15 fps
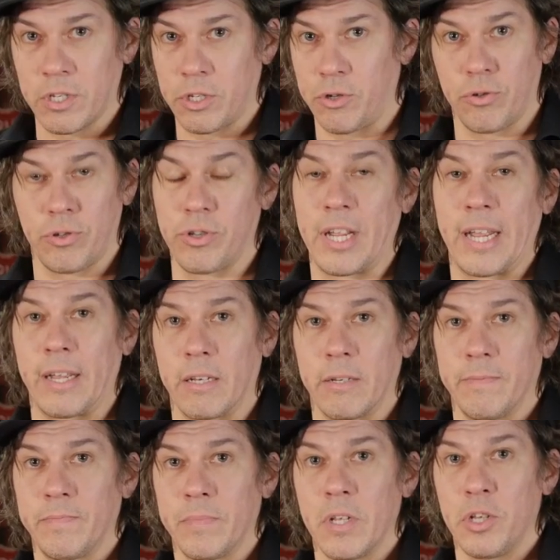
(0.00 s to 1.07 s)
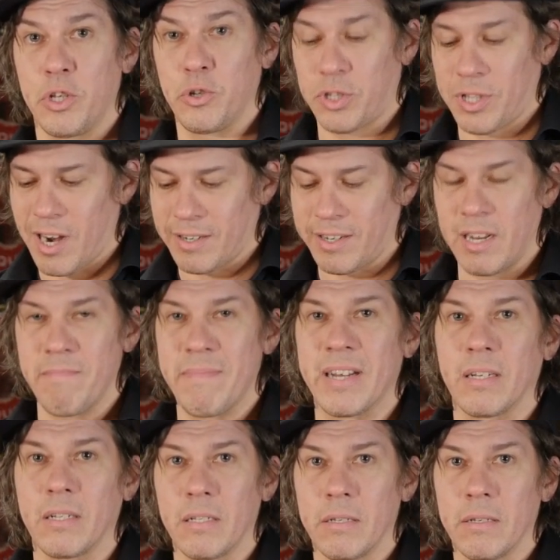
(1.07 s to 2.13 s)
as you should take it. You start in the
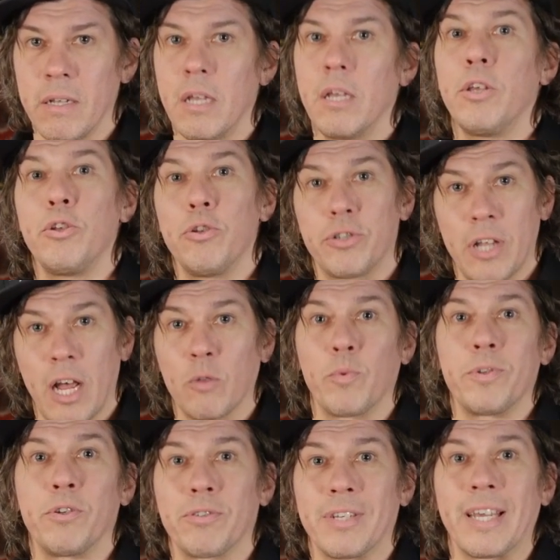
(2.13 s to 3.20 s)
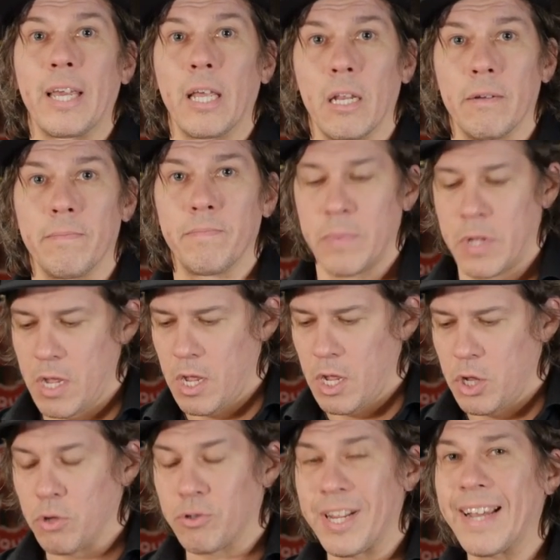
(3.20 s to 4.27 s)
middle, you start with your tequila.
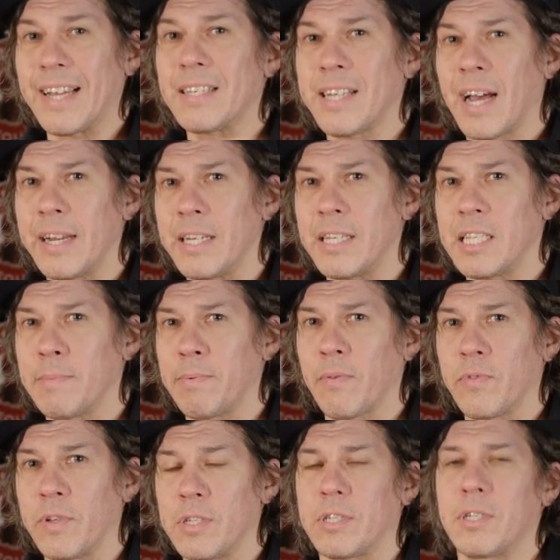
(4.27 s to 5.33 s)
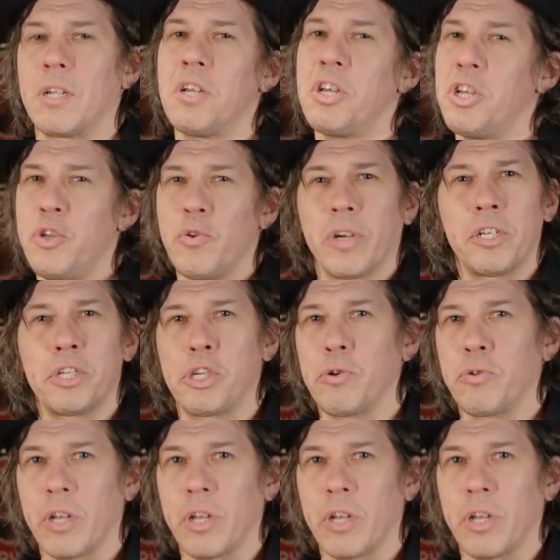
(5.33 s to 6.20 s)
You take a tiny sip of this, you can shoot